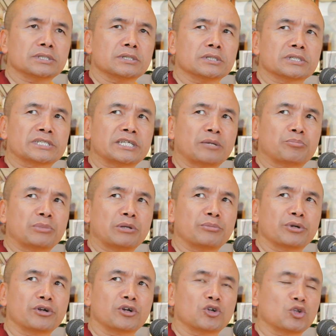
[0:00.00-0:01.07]
step
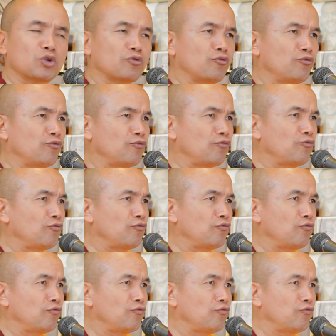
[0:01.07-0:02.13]
number
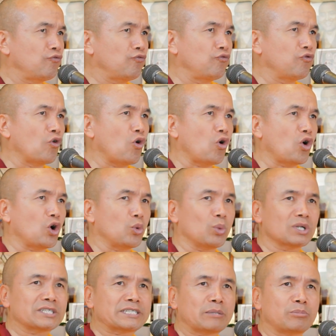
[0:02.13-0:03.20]
4.
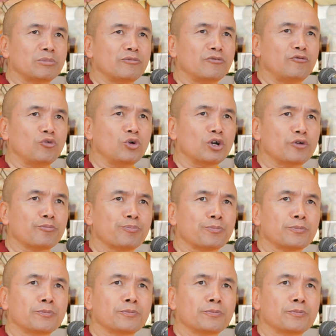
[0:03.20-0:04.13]
What's step number 4?